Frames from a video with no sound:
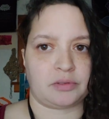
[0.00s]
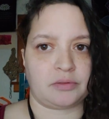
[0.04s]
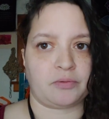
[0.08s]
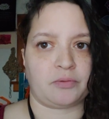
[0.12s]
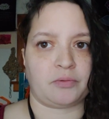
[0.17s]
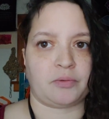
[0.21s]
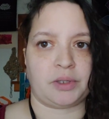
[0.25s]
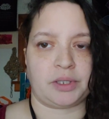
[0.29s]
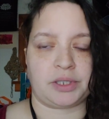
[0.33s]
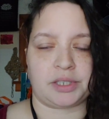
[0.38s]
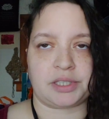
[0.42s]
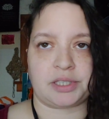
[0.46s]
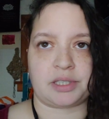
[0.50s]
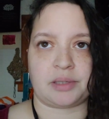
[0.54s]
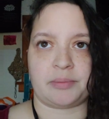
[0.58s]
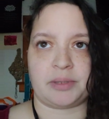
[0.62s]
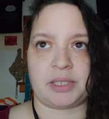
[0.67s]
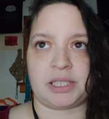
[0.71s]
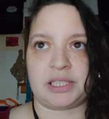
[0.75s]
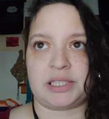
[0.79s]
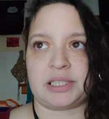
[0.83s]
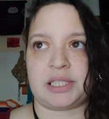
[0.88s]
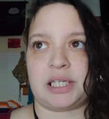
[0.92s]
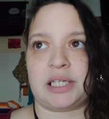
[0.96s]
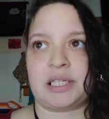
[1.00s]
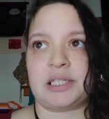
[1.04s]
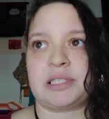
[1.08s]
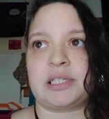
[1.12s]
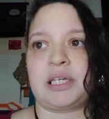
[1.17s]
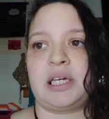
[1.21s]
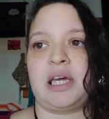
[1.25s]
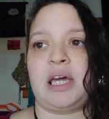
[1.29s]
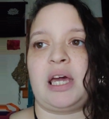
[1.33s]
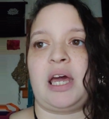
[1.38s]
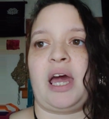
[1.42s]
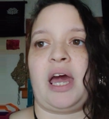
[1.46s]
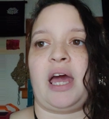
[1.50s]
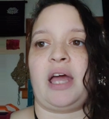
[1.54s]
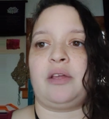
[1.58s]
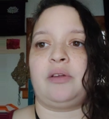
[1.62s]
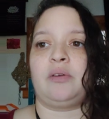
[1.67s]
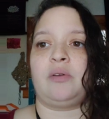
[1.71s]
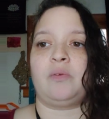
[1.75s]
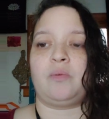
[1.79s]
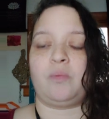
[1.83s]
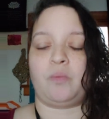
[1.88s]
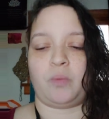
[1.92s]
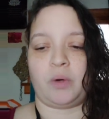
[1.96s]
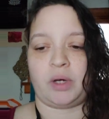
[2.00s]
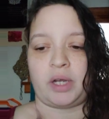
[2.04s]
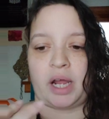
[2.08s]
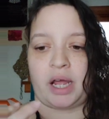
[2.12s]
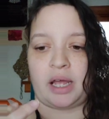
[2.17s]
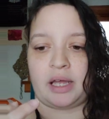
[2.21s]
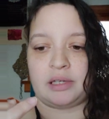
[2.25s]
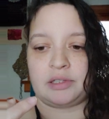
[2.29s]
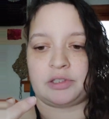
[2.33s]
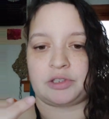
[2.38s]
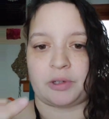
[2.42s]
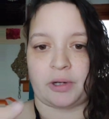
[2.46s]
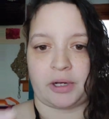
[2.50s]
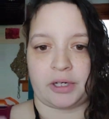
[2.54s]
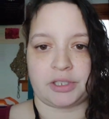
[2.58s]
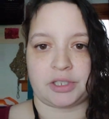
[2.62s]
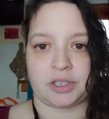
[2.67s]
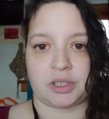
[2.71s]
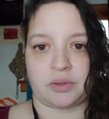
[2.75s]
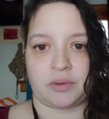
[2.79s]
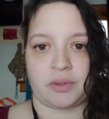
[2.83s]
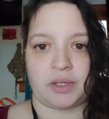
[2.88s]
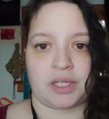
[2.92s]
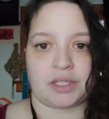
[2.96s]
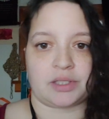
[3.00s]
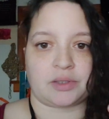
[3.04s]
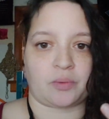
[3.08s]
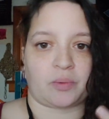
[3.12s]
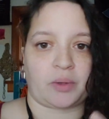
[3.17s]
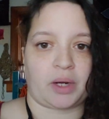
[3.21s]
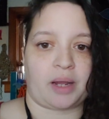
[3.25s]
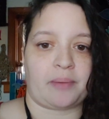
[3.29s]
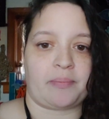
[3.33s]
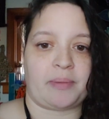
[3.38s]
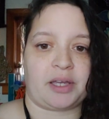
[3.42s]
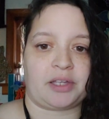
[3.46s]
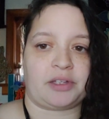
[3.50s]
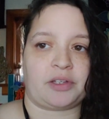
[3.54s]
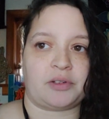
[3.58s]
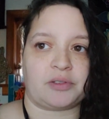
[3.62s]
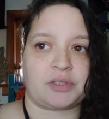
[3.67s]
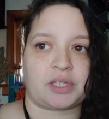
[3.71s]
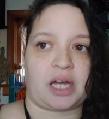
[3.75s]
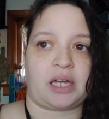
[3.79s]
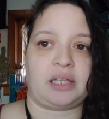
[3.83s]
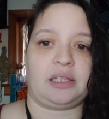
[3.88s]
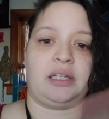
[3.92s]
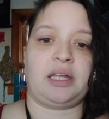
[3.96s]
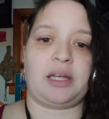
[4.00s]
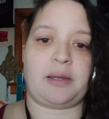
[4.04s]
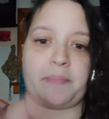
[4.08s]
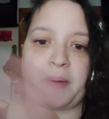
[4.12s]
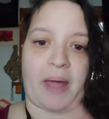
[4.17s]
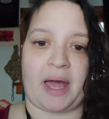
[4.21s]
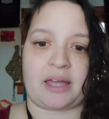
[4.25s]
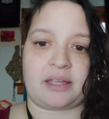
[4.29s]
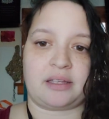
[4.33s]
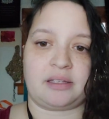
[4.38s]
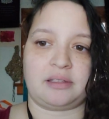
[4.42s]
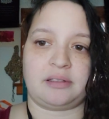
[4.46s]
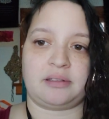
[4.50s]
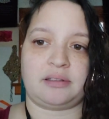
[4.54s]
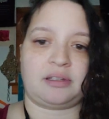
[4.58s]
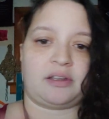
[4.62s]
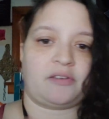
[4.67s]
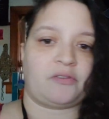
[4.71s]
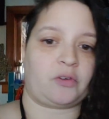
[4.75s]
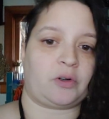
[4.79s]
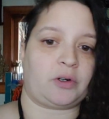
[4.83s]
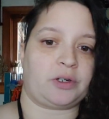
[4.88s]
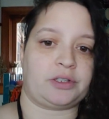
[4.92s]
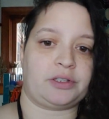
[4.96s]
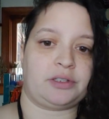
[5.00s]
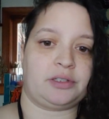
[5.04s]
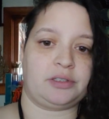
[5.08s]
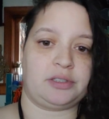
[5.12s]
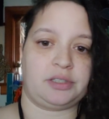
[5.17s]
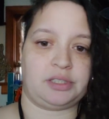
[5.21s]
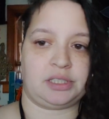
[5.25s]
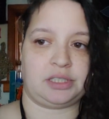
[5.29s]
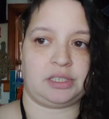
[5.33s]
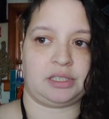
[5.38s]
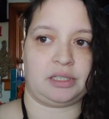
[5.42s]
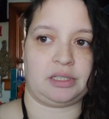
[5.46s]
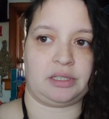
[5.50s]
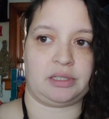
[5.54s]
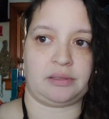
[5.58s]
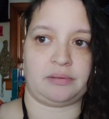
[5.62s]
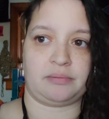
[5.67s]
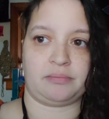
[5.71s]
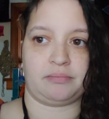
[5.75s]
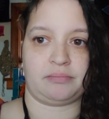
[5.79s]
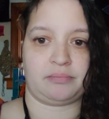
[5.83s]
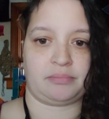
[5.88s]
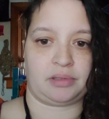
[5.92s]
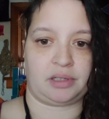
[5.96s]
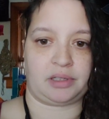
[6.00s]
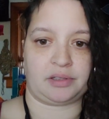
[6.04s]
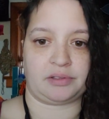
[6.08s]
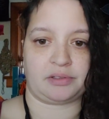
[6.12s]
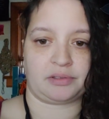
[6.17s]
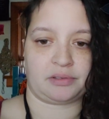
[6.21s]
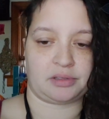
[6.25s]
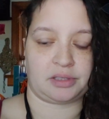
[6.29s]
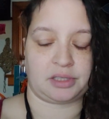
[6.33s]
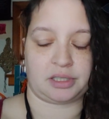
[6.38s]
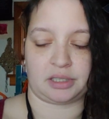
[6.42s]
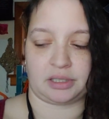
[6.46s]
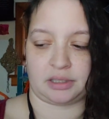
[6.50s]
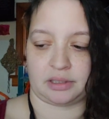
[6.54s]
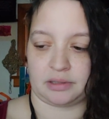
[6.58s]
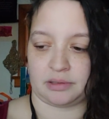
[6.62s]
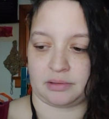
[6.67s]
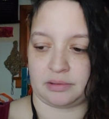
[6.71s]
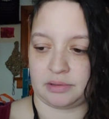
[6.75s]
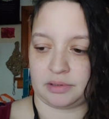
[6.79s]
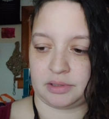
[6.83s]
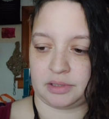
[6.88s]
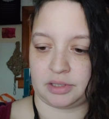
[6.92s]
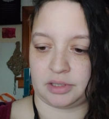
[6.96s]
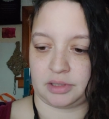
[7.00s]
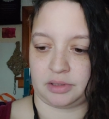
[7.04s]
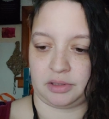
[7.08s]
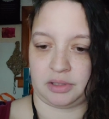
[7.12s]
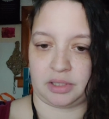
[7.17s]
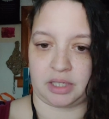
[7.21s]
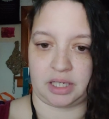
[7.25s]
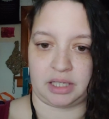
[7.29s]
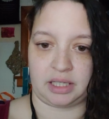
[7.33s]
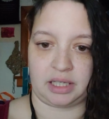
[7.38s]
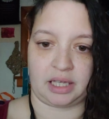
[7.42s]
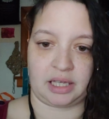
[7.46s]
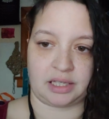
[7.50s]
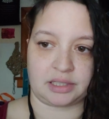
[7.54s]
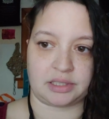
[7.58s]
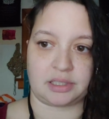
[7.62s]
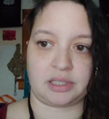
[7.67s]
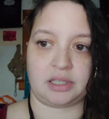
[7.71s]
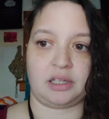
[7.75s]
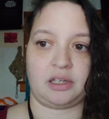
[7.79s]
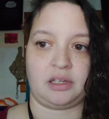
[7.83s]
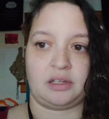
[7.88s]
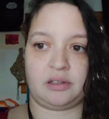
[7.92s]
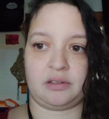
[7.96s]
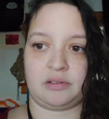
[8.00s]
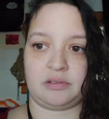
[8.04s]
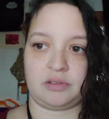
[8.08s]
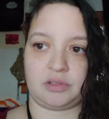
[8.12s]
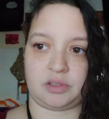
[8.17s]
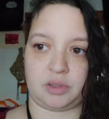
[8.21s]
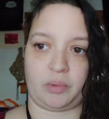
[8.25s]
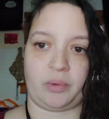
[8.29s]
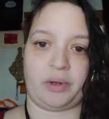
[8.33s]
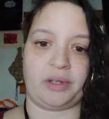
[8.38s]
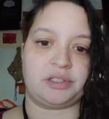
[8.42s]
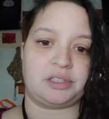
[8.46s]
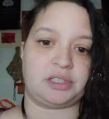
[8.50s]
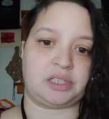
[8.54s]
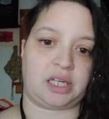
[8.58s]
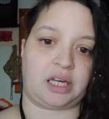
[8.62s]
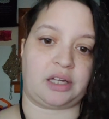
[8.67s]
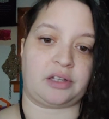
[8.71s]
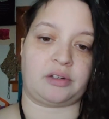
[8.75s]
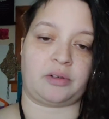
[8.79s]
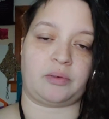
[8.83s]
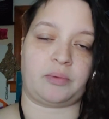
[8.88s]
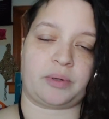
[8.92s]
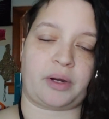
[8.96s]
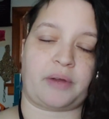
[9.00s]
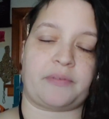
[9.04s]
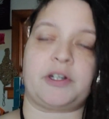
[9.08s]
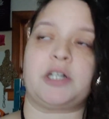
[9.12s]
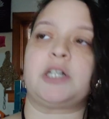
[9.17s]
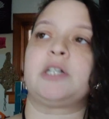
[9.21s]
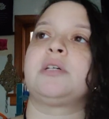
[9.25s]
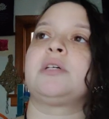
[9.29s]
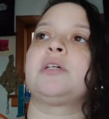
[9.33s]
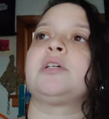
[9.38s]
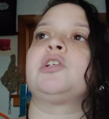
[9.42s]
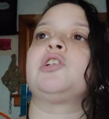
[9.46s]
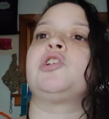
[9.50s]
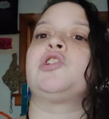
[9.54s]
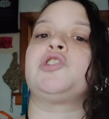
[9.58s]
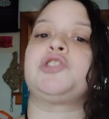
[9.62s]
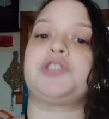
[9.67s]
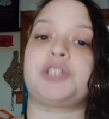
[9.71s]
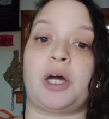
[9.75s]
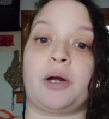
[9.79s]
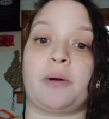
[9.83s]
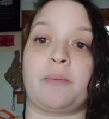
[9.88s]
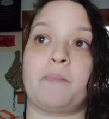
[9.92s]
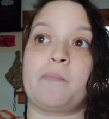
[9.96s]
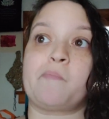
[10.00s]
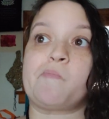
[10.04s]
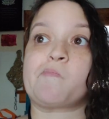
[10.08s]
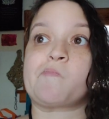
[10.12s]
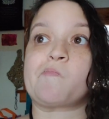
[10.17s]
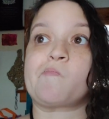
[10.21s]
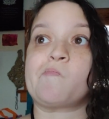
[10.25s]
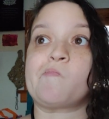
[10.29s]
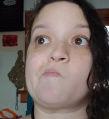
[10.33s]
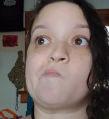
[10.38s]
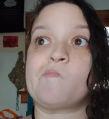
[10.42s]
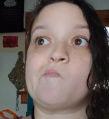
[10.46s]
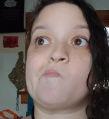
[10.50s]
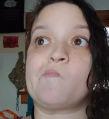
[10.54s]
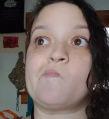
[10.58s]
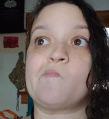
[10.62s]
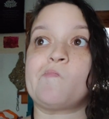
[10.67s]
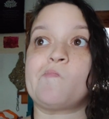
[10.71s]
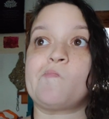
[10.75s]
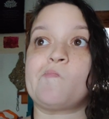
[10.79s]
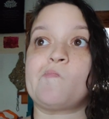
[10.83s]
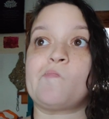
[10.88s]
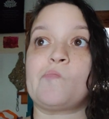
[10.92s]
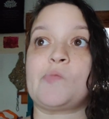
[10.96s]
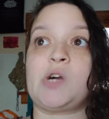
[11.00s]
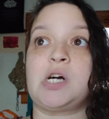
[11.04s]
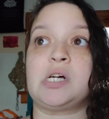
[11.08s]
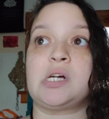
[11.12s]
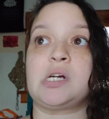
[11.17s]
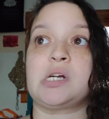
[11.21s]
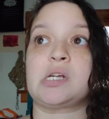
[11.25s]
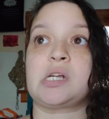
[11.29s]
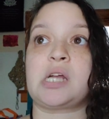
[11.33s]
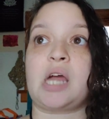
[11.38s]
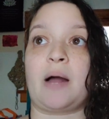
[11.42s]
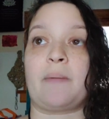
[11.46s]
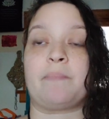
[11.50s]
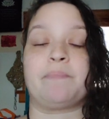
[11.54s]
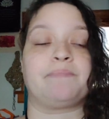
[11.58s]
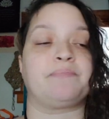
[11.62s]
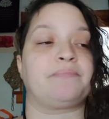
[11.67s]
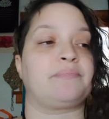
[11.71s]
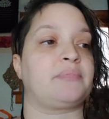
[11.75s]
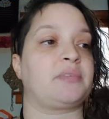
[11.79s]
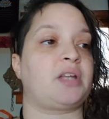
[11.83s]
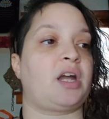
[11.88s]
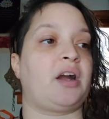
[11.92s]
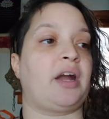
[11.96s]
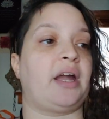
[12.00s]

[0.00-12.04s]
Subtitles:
with some of these things. And what I try to do is when I make those, I link back and forth to so you can get to one to the other, whatever. So, yeah. All